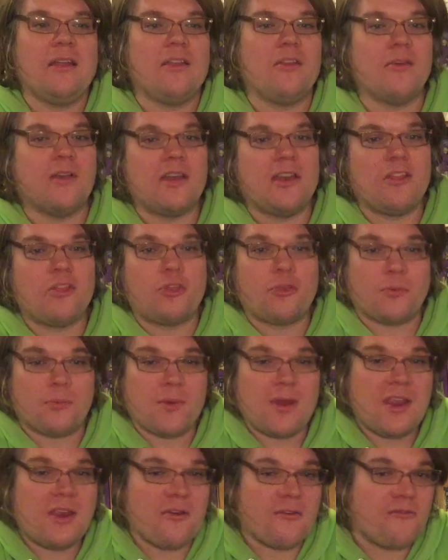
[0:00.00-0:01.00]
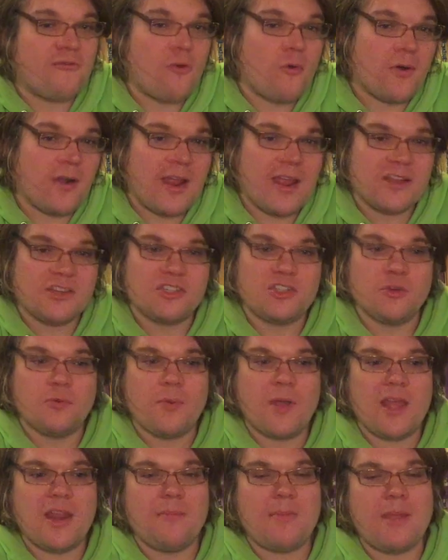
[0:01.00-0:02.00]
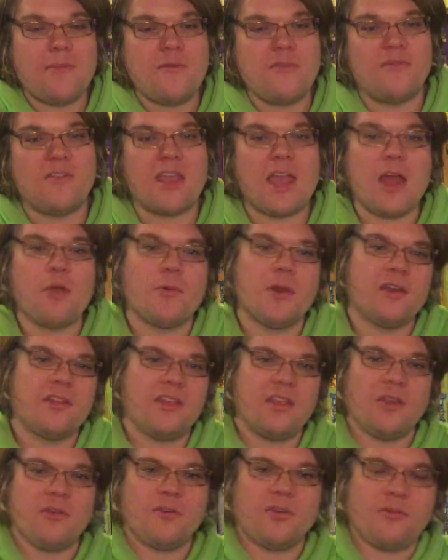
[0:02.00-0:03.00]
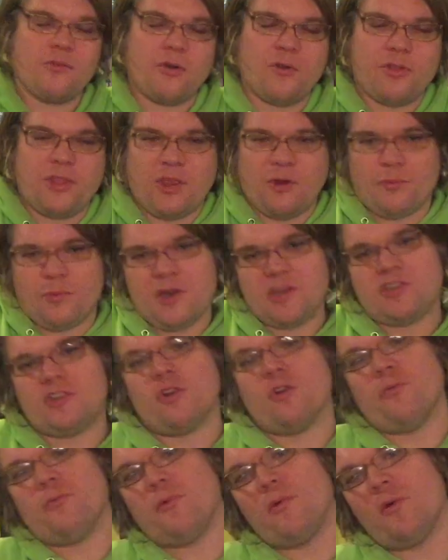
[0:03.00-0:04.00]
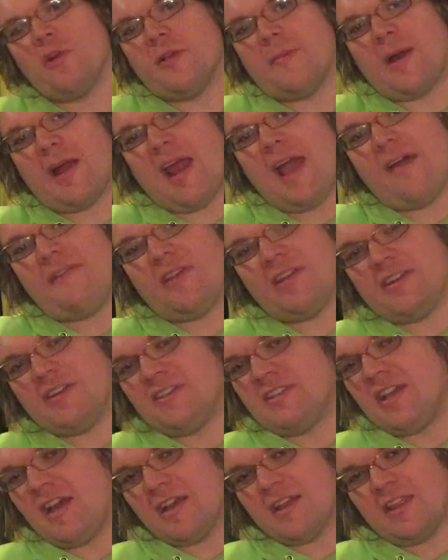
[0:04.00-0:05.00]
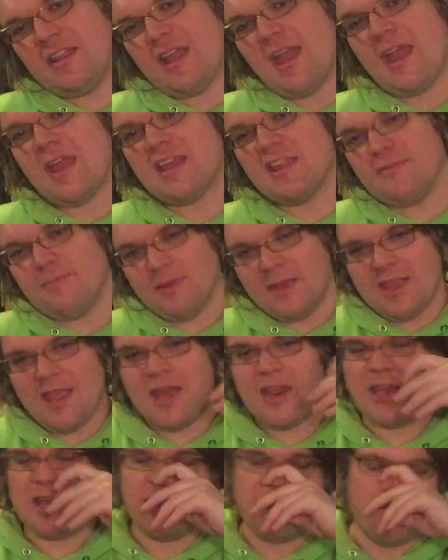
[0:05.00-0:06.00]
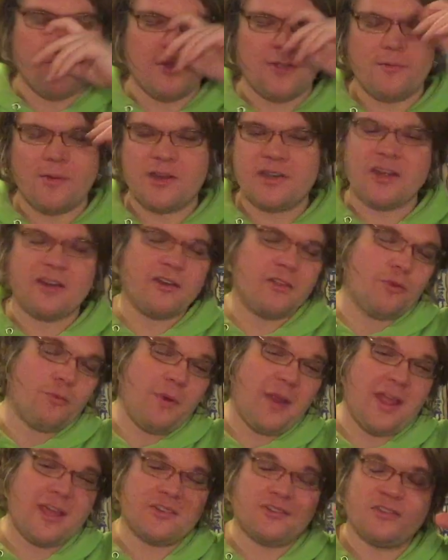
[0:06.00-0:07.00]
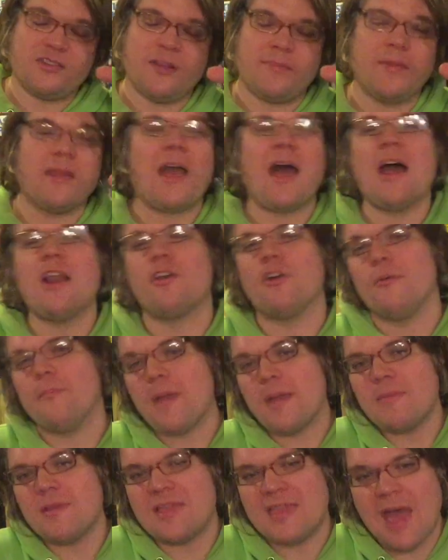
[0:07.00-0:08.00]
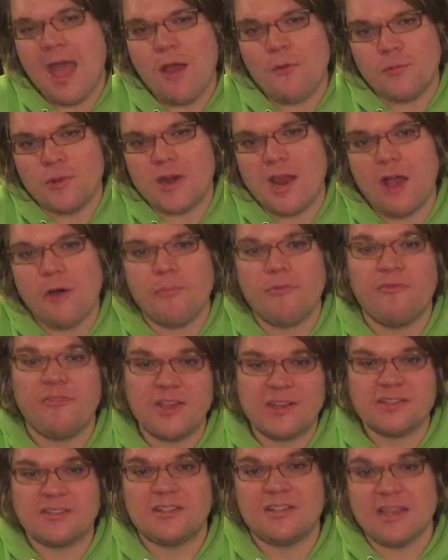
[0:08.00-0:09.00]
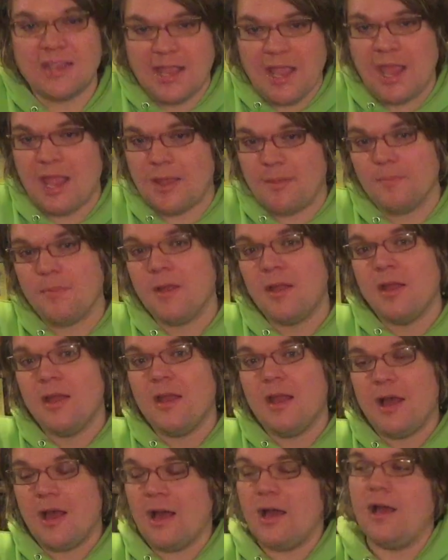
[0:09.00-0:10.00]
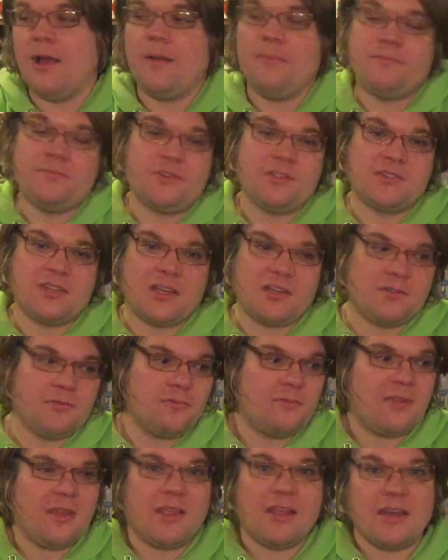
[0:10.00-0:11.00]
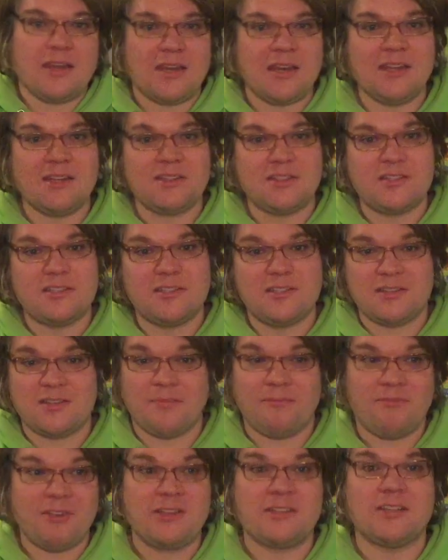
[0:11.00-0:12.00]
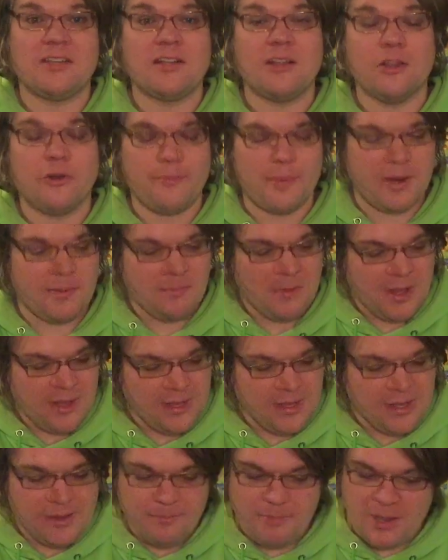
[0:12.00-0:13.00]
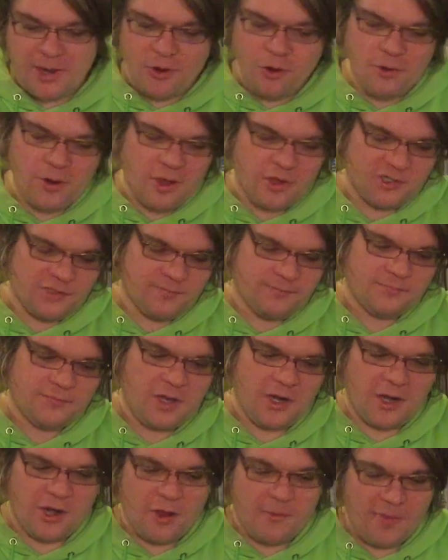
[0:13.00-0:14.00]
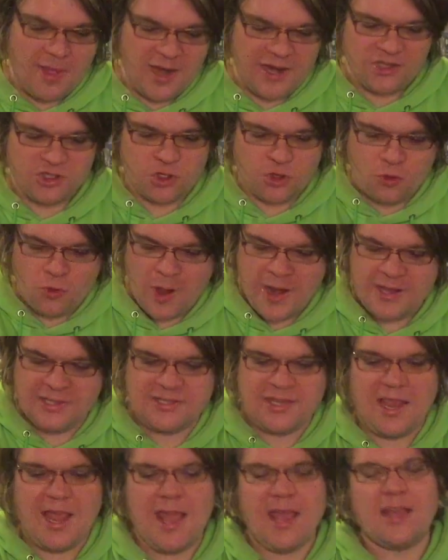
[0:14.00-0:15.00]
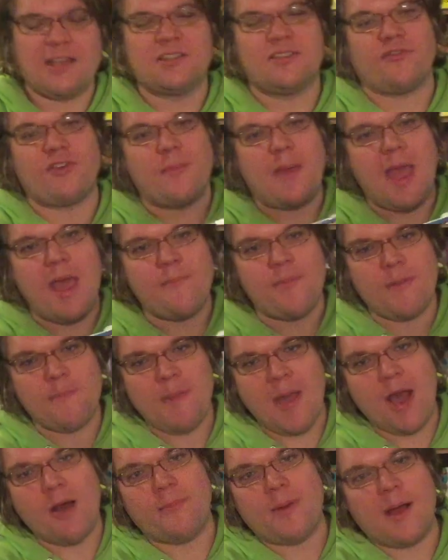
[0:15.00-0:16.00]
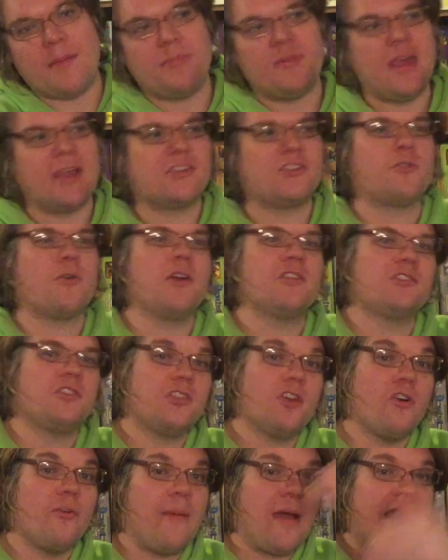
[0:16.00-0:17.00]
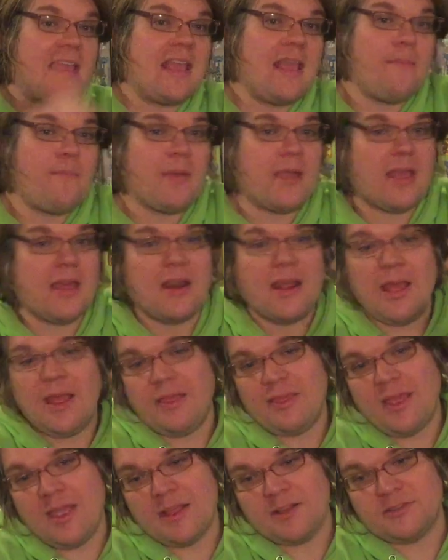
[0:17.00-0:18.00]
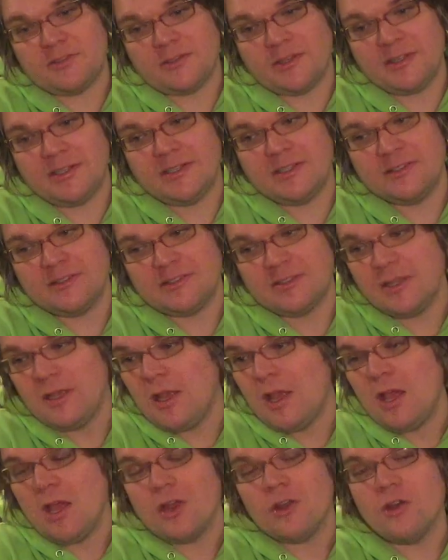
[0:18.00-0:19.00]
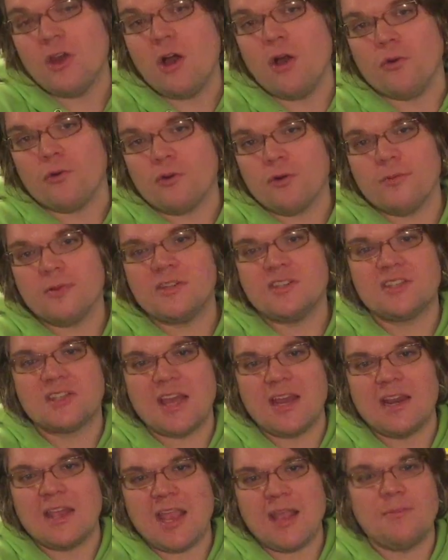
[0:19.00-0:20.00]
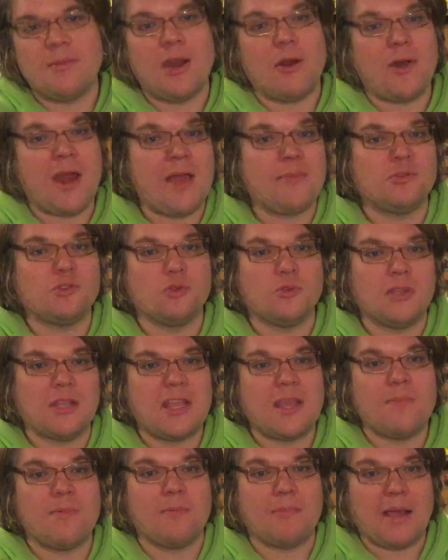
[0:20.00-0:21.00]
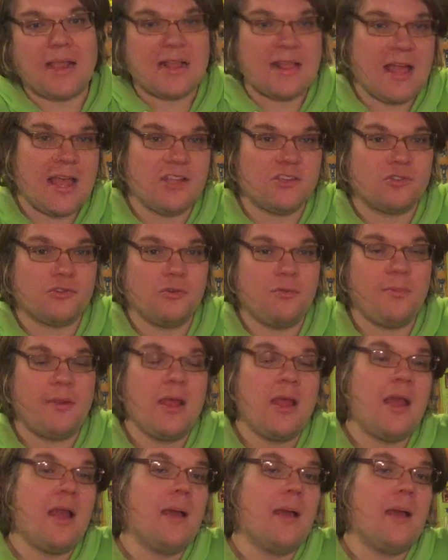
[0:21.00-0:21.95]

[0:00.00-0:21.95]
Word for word: you only need three or four eggs to win, maybe if you got rid of the, or the original rule about having to tuck the egg at the beginning and you only went down to three eggs or something, I don't know, maybe that would help fix the game, uh, since I do think it needs some fixing a little bit. But who knows? There you go. That is Crazy Eggz from Happy Baobab. Next question, though, am I keeping it? And the answer is... no, normally it's the kind of game that I would absolutely keep in my classroom,